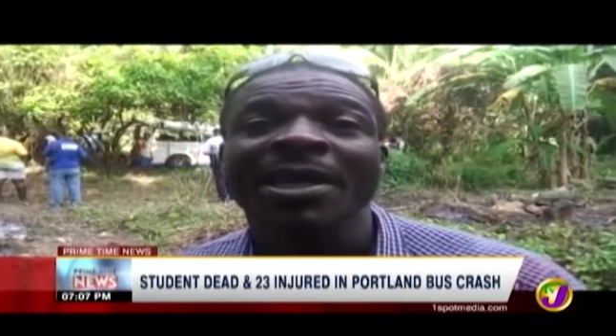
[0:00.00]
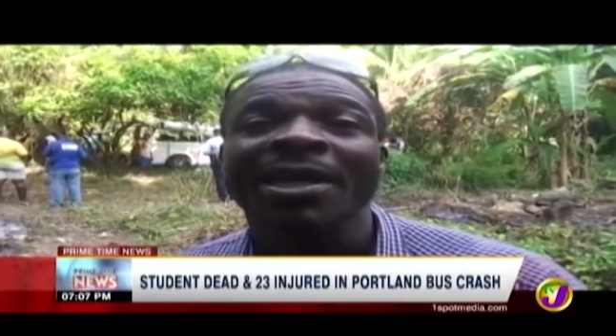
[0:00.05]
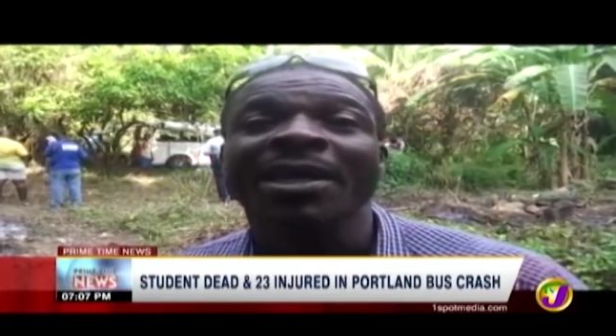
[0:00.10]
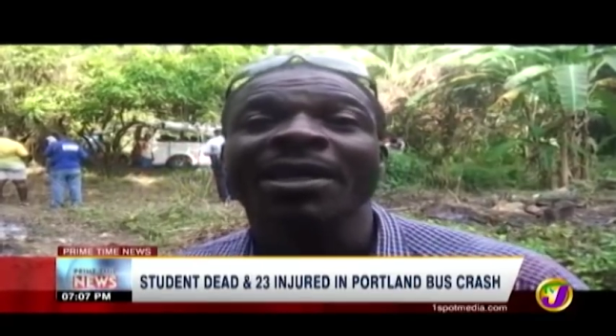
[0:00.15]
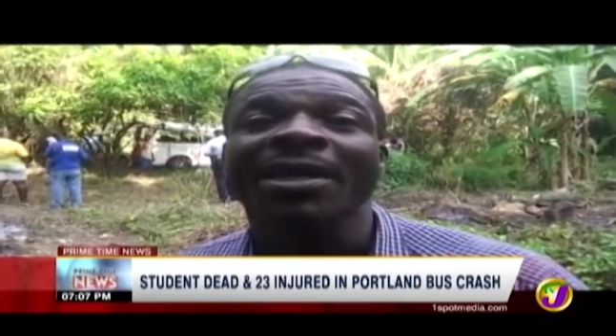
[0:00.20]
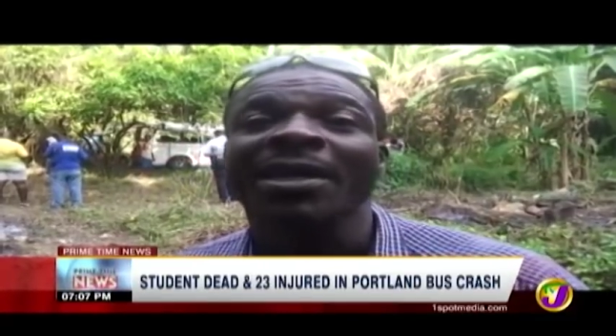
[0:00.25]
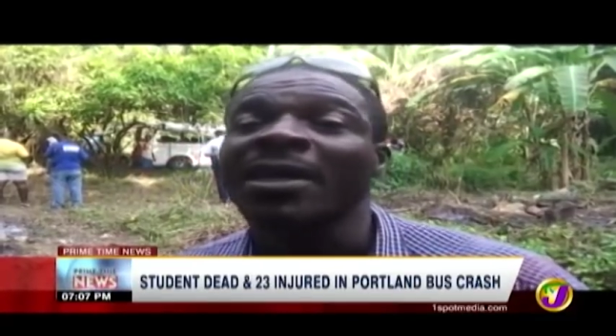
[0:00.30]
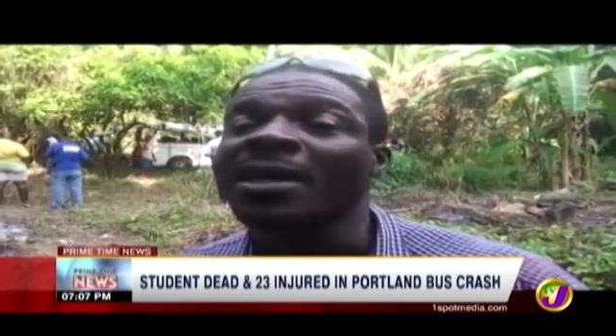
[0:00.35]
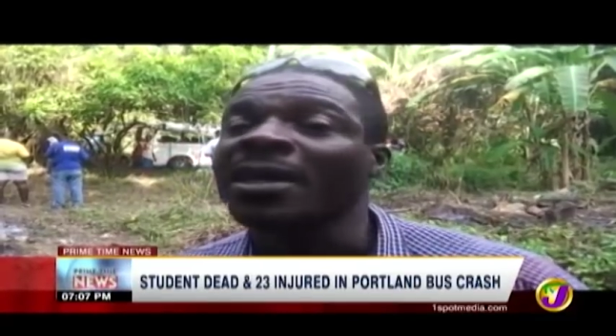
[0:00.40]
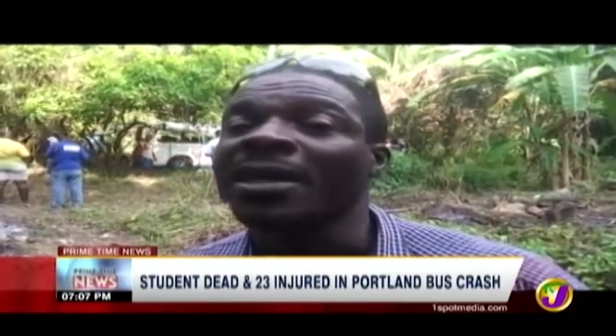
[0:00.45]

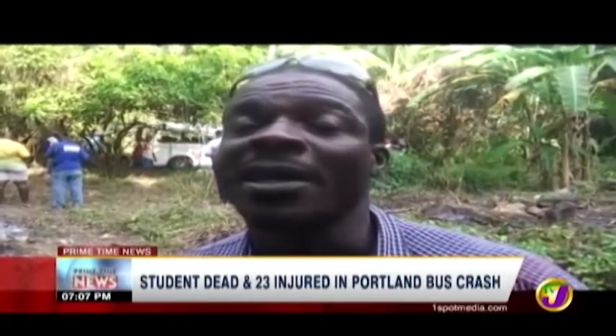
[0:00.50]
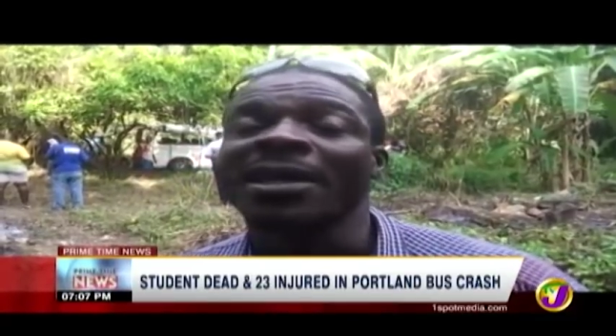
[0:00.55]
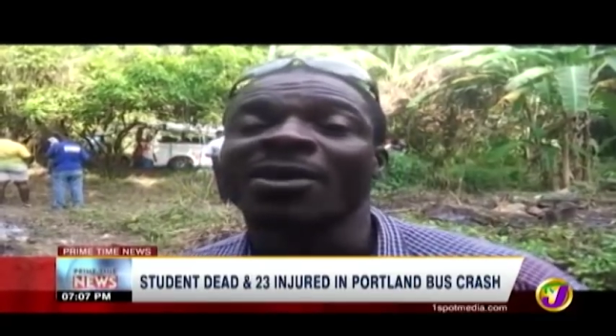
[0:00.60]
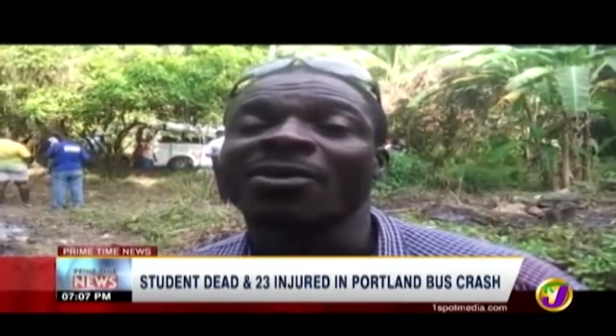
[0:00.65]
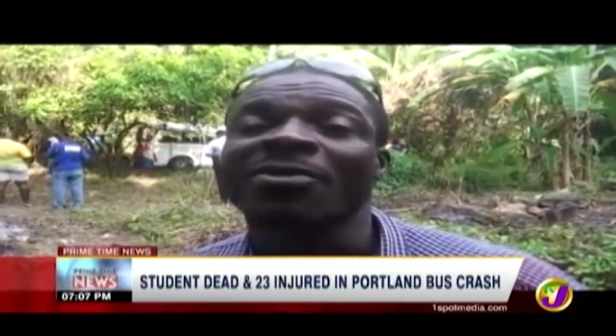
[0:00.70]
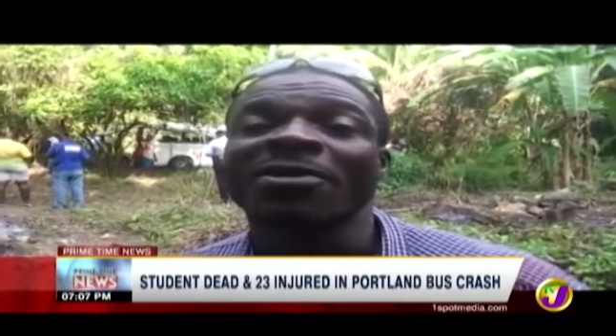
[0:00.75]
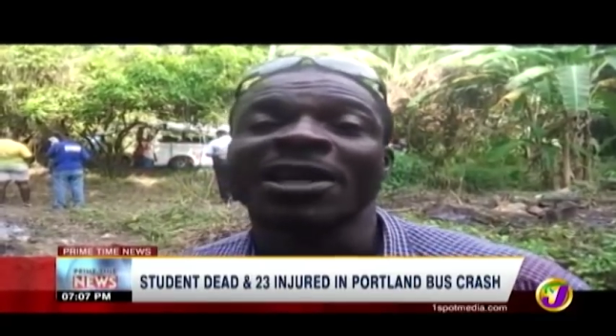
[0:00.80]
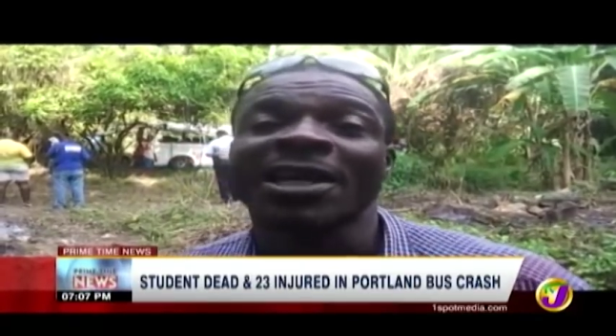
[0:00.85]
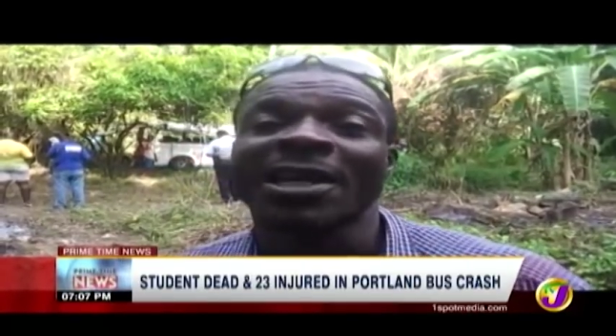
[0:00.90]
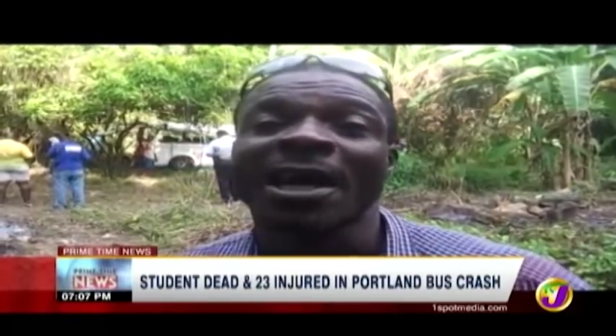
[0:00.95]
it, it,
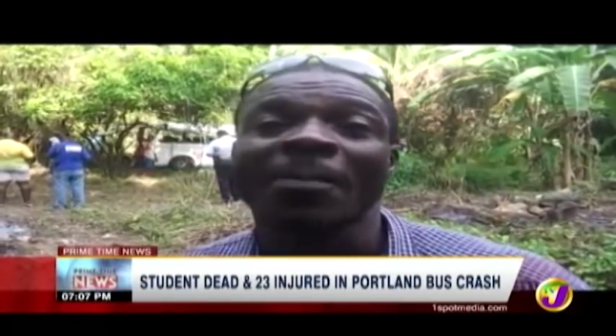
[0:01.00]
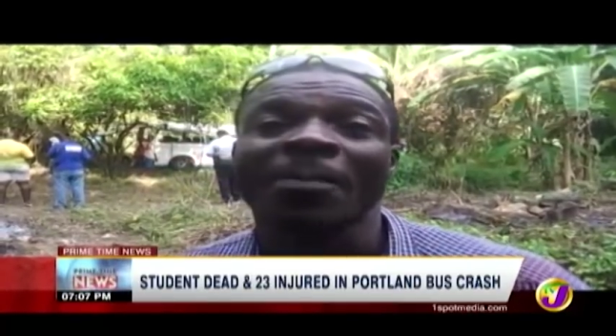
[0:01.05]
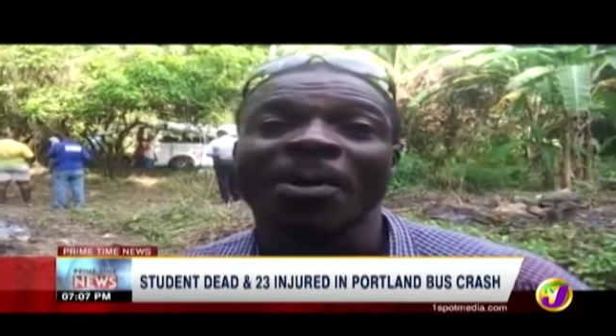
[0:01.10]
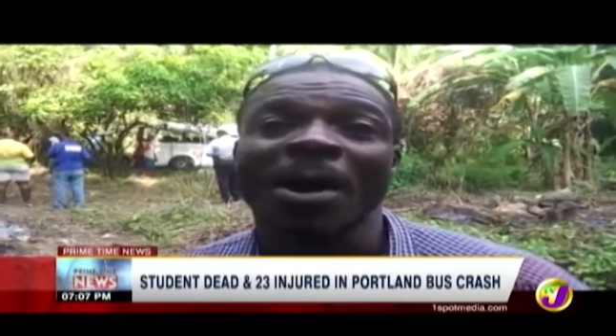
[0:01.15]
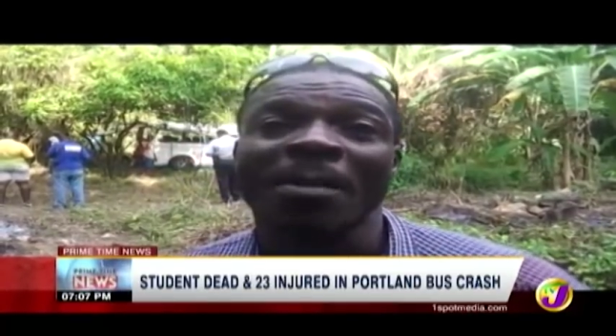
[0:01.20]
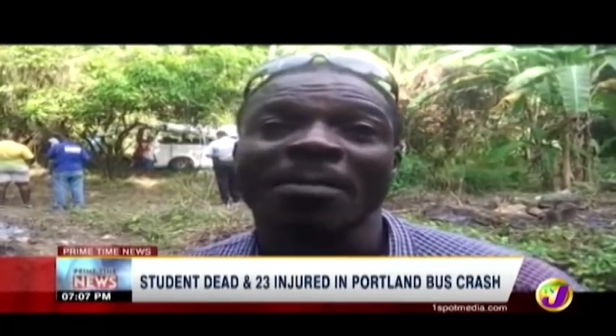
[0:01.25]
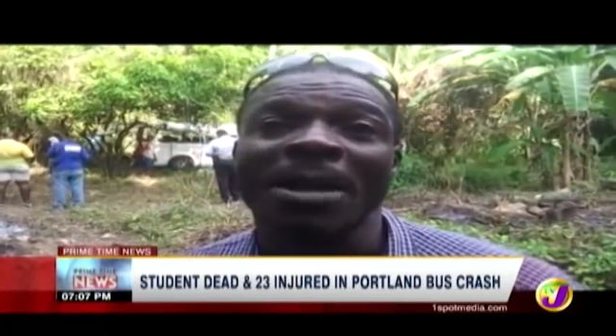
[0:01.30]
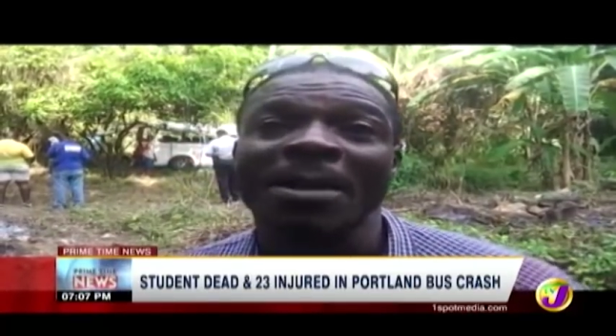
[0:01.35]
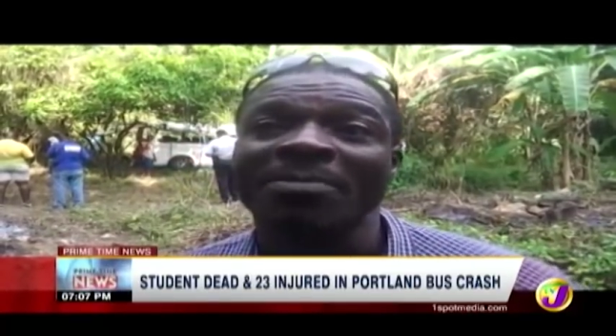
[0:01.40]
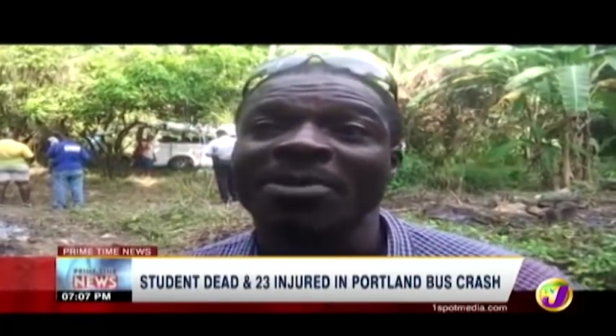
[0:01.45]
it creates a
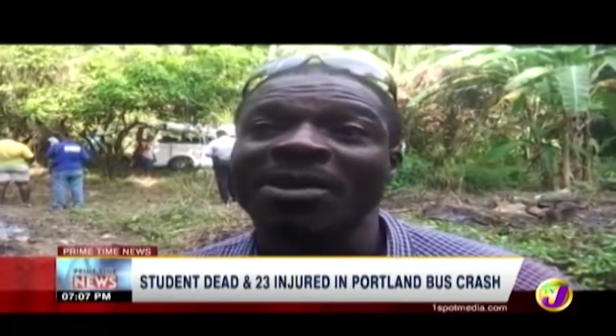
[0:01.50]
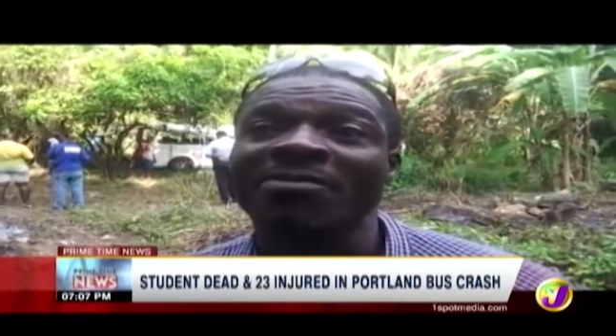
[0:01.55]
problem.